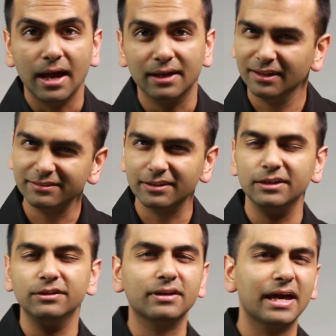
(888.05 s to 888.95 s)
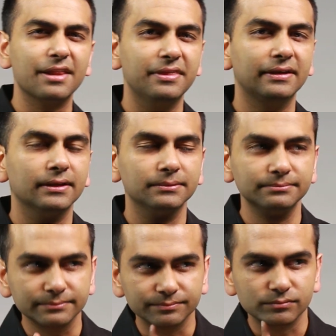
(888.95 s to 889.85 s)
And let's say you're kind of thinking,
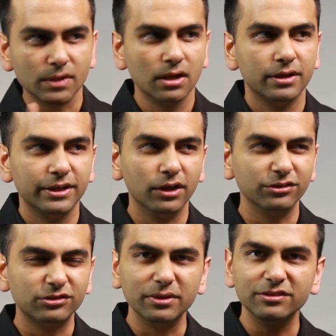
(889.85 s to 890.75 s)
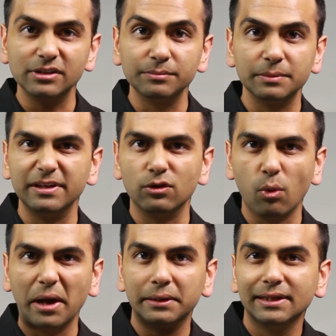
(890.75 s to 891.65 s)
hmm, you know, students seem to be
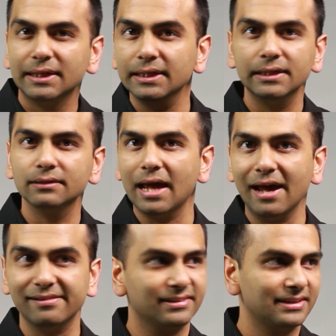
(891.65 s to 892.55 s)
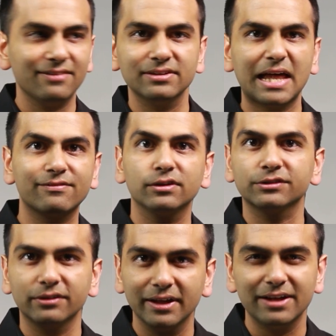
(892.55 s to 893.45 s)
quite Elastic. They have a lot of
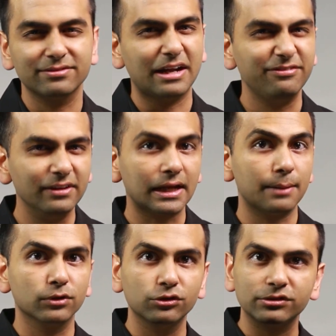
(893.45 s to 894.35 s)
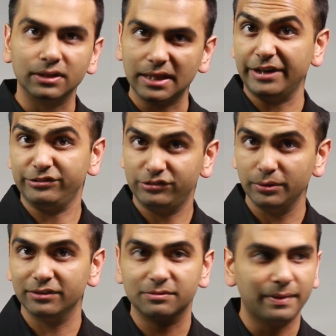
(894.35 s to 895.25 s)
alternatives, and I feel like I'm losing a lot of
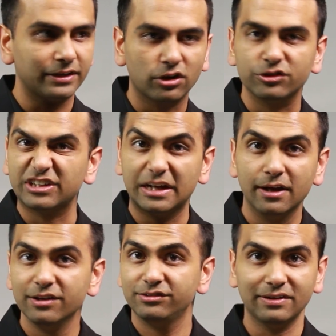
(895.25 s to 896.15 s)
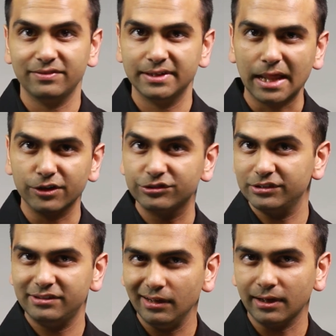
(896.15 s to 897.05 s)
students by charging seven dollars
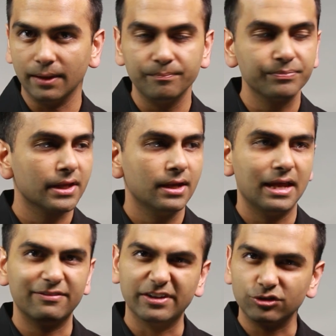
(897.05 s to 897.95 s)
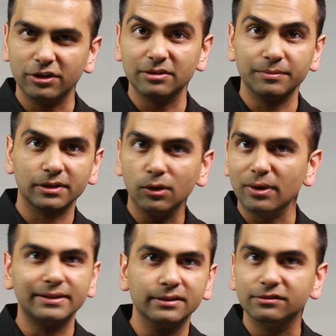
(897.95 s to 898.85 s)
a ticket. And if I charge something
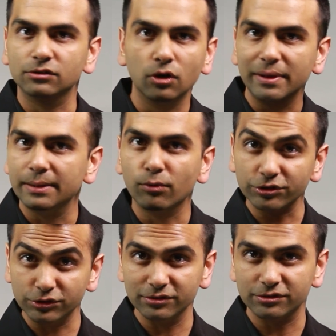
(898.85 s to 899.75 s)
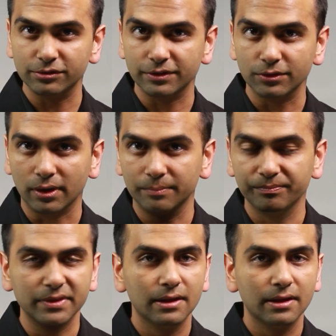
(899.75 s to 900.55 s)
lower, I'd get so many more students through the door.